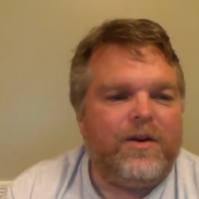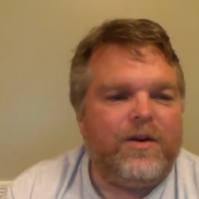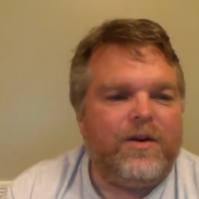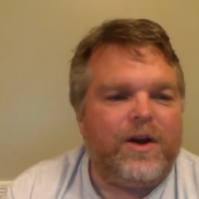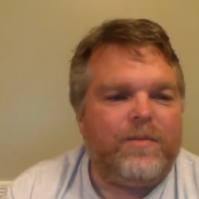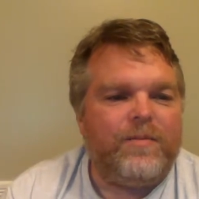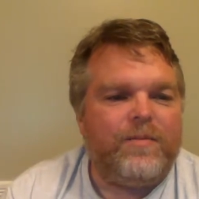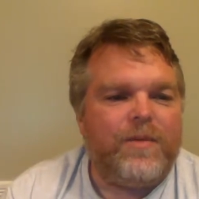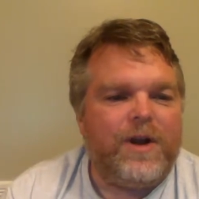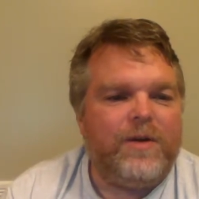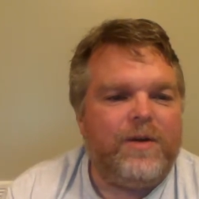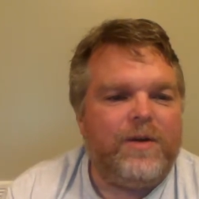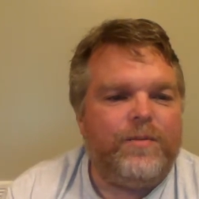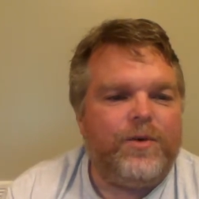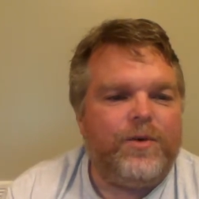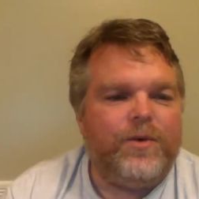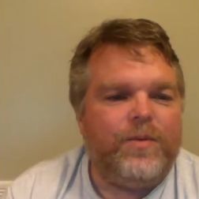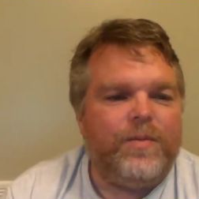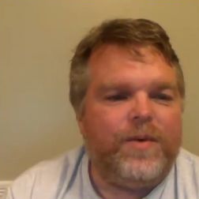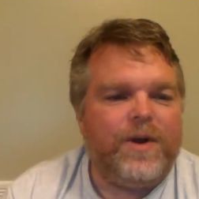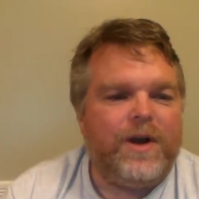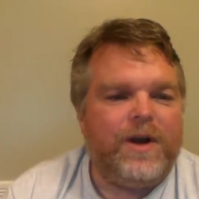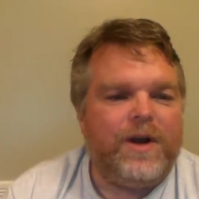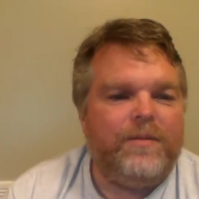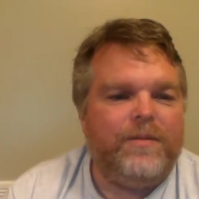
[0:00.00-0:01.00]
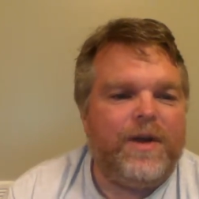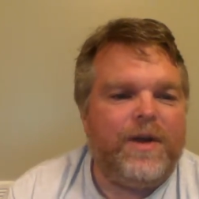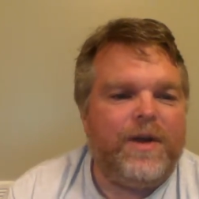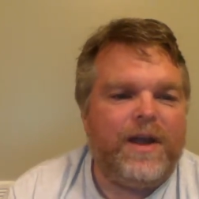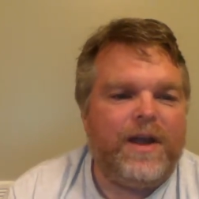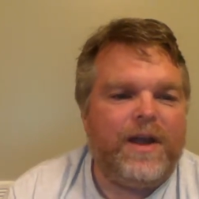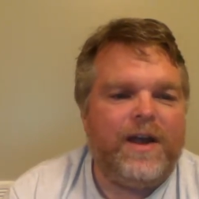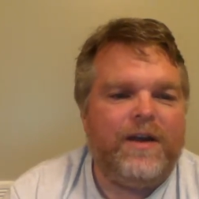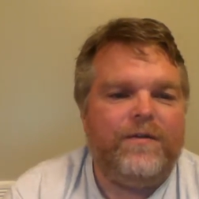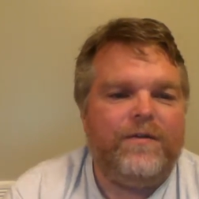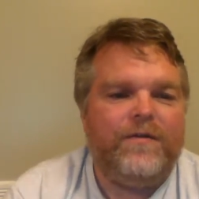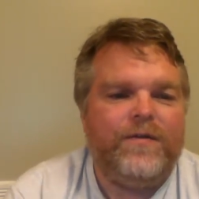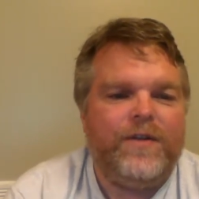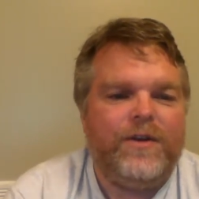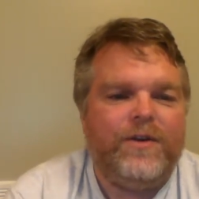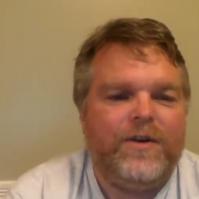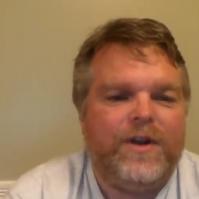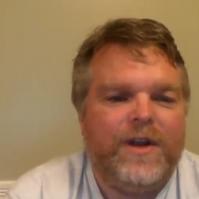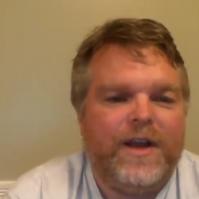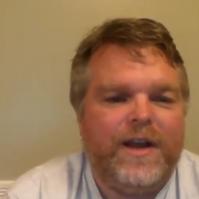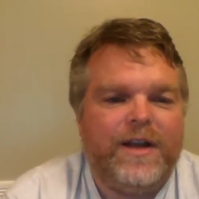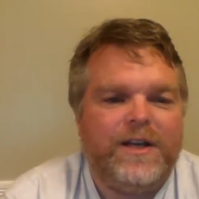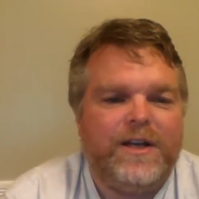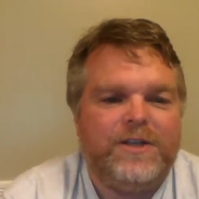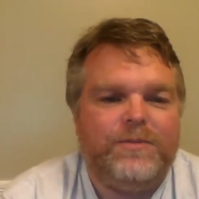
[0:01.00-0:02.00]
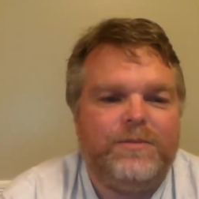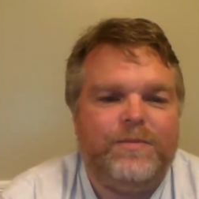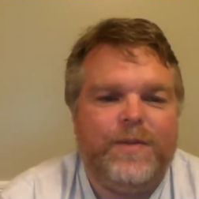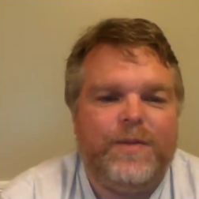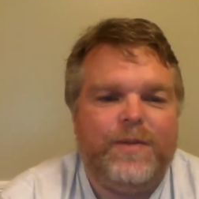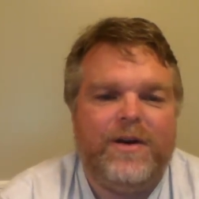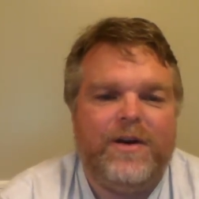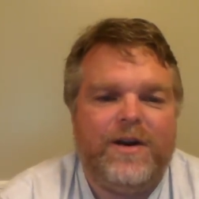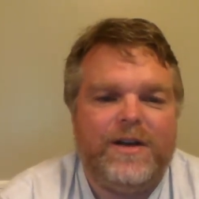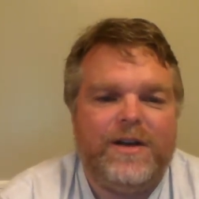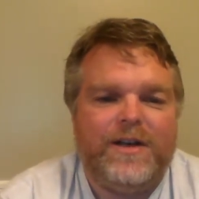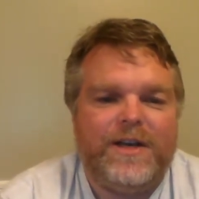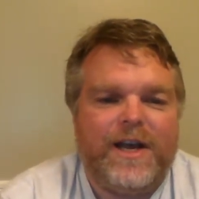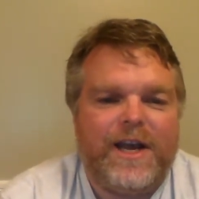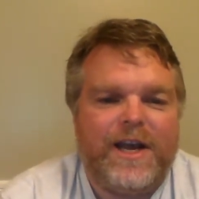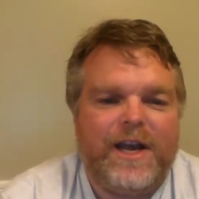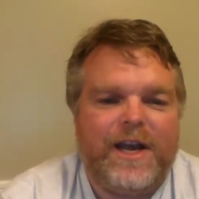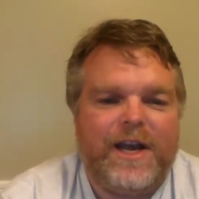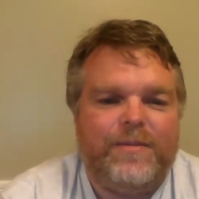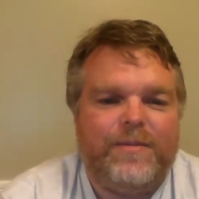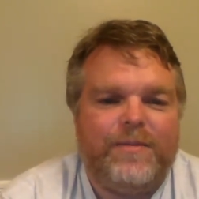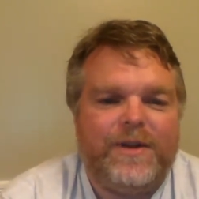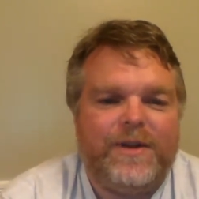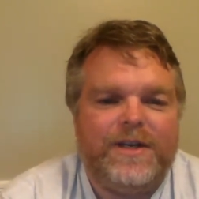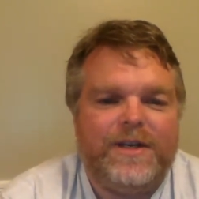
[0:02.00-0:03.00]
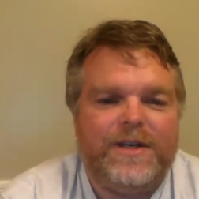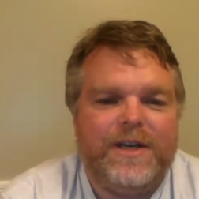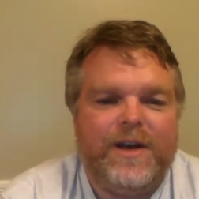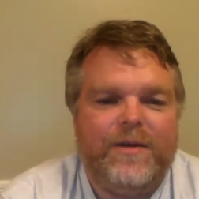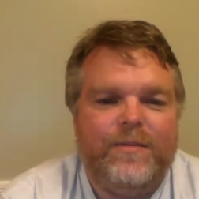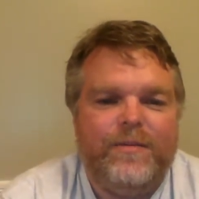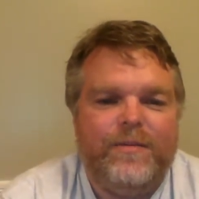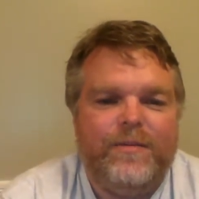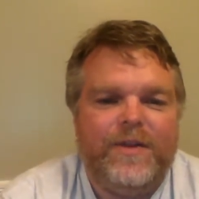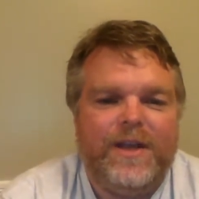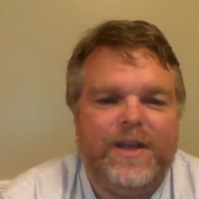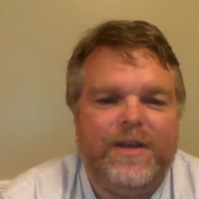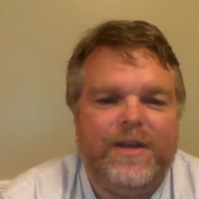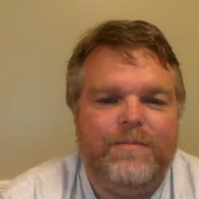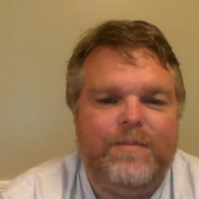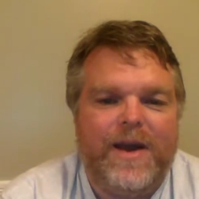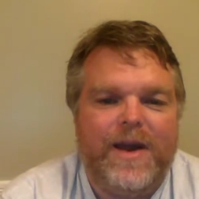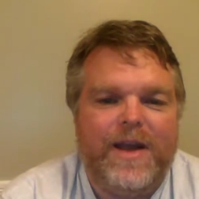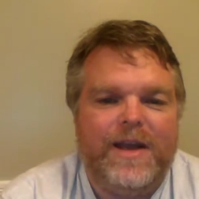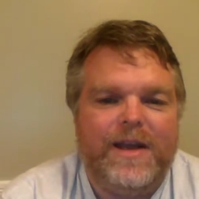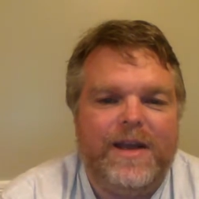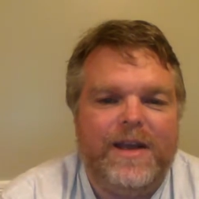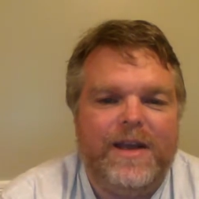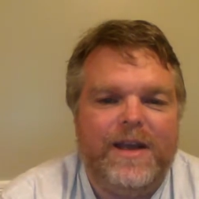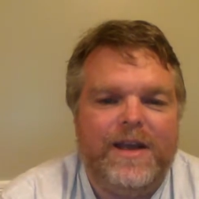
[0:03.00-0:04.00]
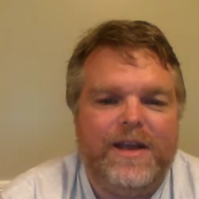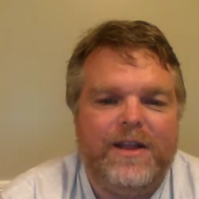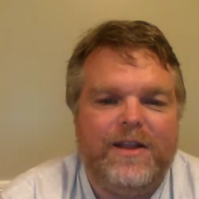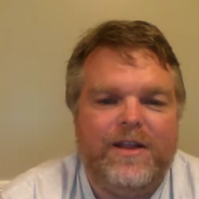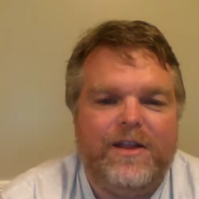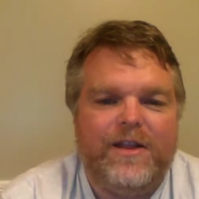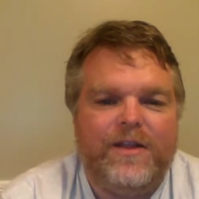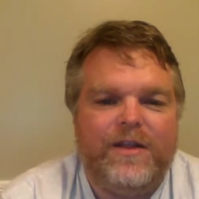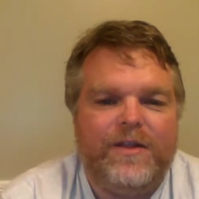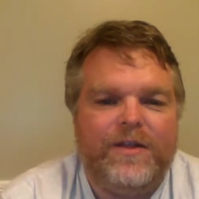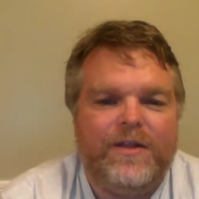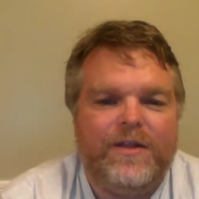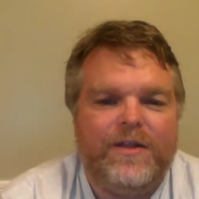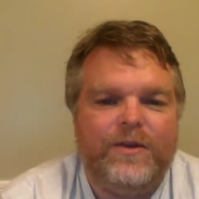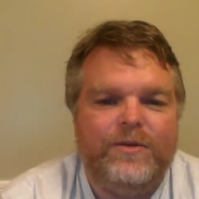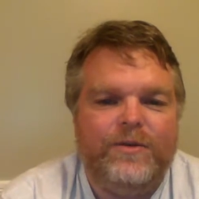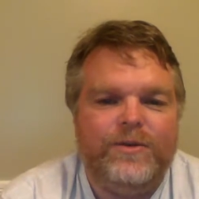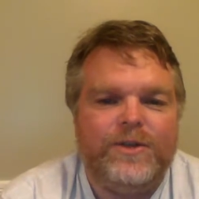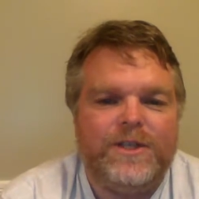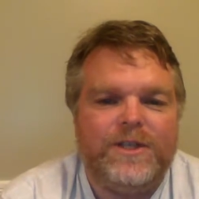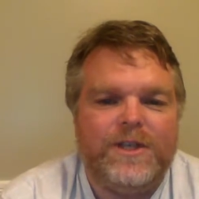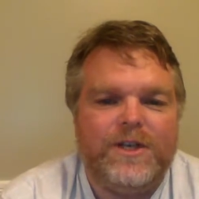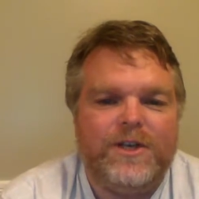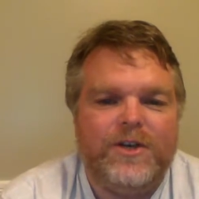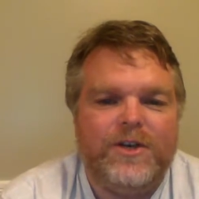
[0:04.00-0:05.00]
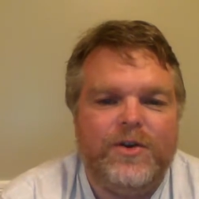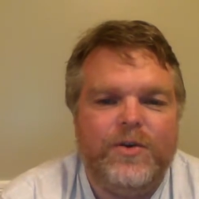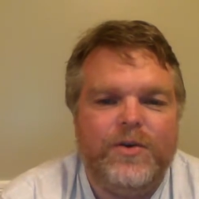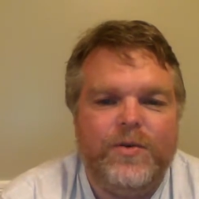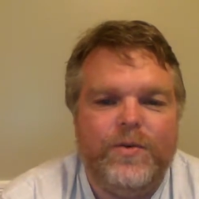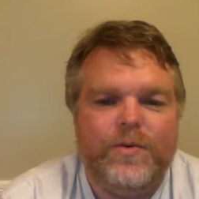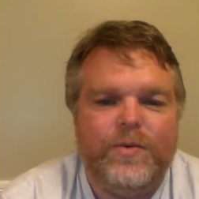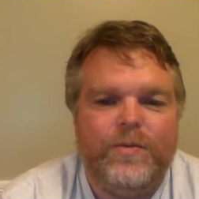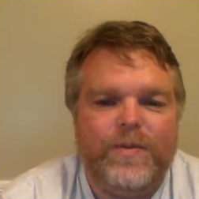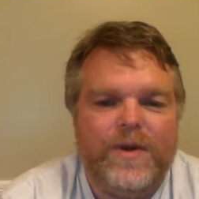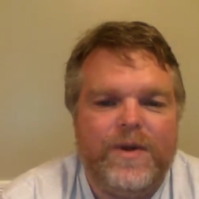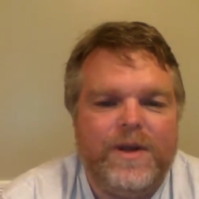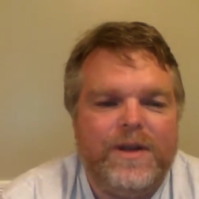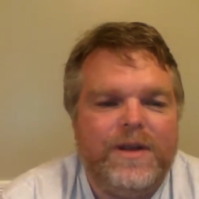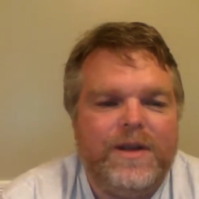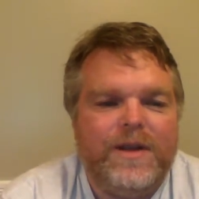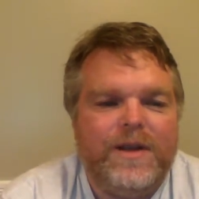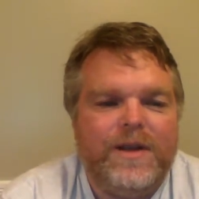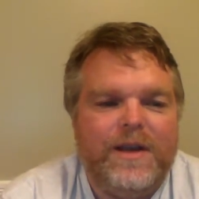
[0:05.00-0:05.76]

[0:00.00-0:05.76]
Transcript: Rock Bottom Brew Pub have their latest beer on tap, dubbed the Mighty Thulsa Doom.